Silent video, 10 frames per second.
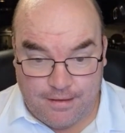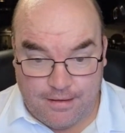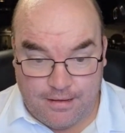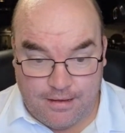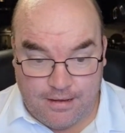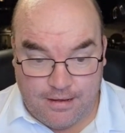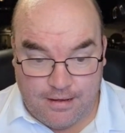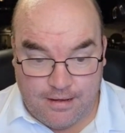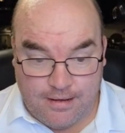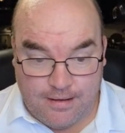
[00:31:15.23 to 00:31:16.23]

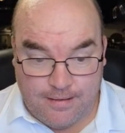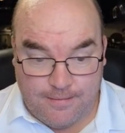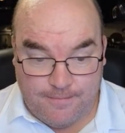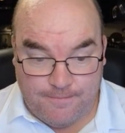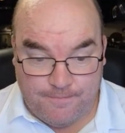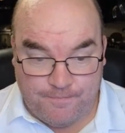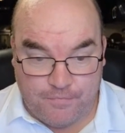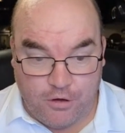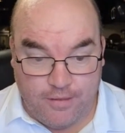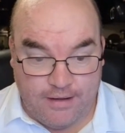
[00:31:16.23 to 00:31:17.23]
Oh,
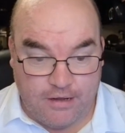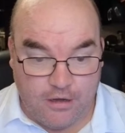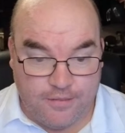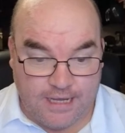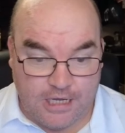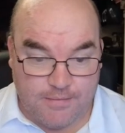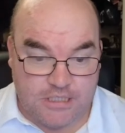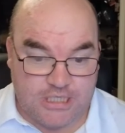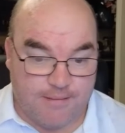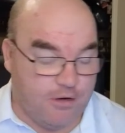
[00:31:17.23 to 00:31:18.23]
there you go. Thank you,
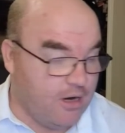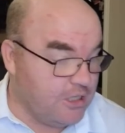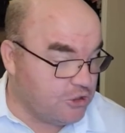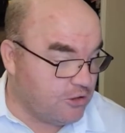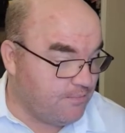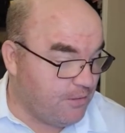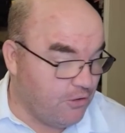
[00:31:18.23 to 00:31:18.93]
Mr. Jammer. 100.1.